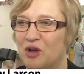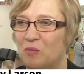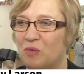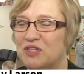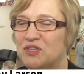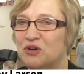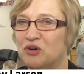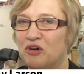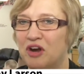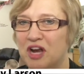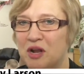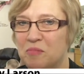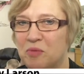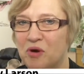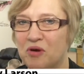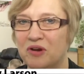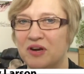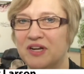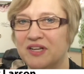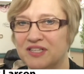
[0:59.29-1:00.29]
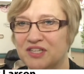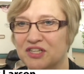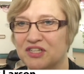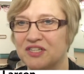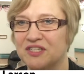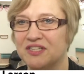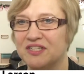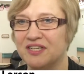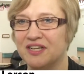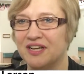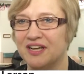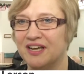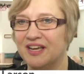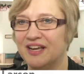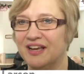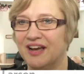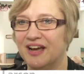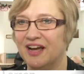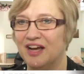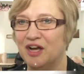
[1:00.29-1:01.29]
what's so great about it is just
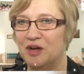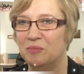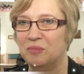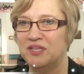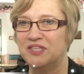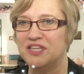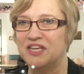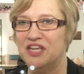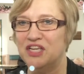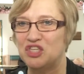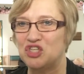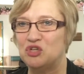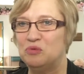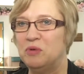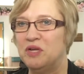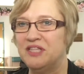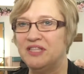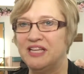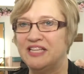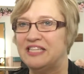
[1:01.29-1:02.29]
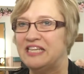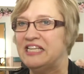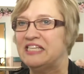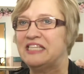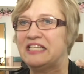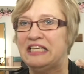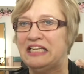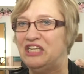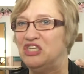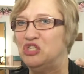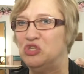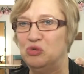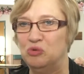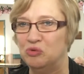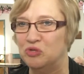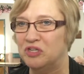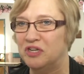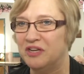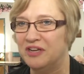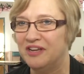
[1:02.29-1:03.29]
um, it's an instrument that's instantly
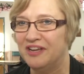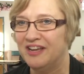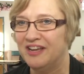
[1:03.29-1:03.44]
tuned